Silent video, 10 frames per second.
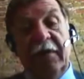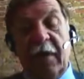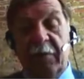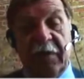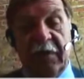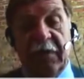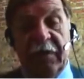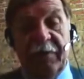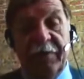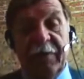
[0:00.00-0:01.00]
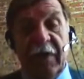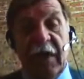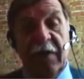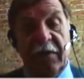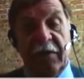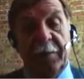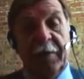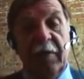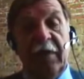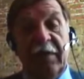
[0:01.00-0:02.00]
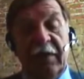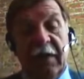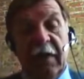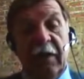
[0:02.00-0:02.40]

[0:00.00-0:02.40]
substantive kind of experience to